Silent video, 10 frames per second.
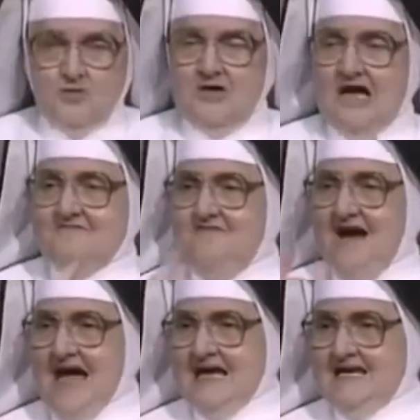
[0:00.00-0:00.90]
got
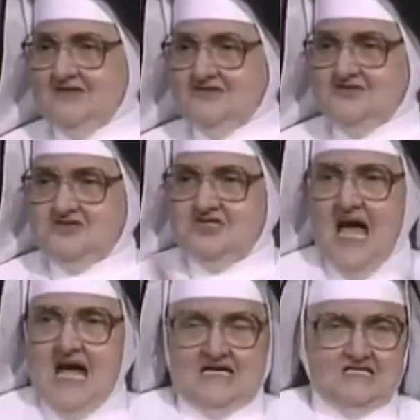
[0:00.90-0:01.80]
violence,
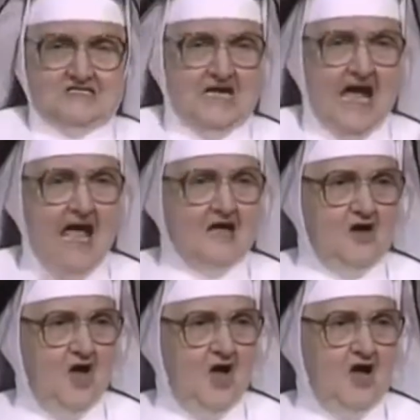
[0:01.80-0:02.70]
sex,
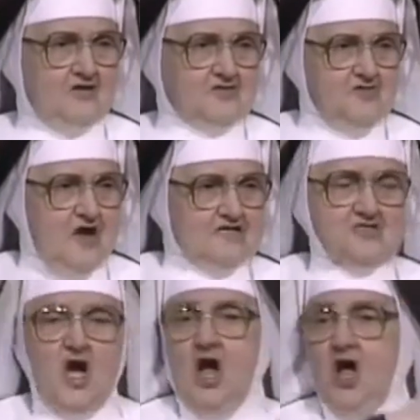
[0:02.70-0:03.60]
alcohol, drugs,
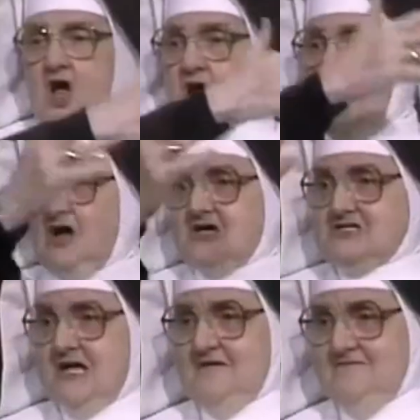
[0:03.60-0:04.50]
all on
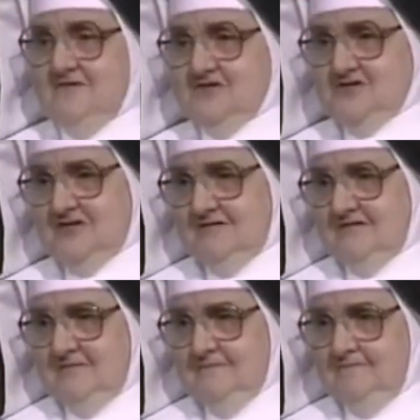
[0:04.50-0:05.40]
television.
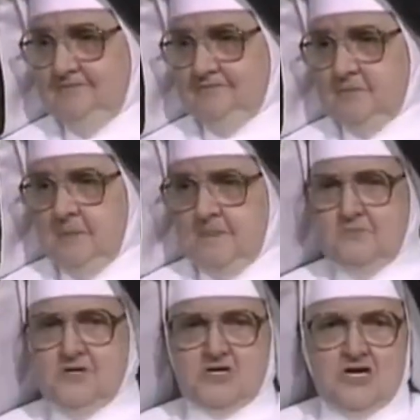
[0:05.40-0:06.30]

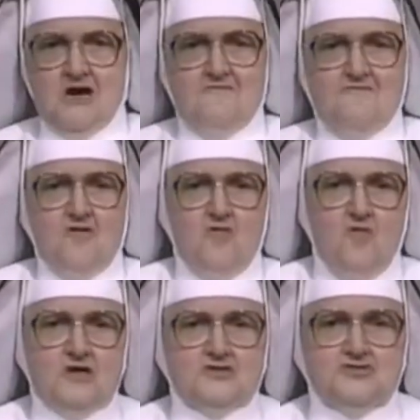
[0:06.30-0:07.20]
Be careful
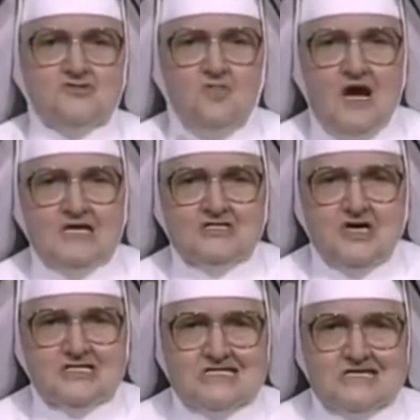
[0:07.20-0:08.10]
what you watch
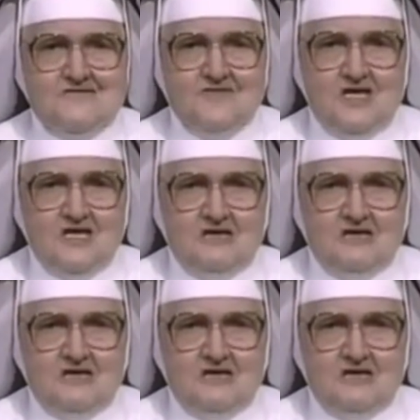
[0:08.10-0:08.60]
on TV.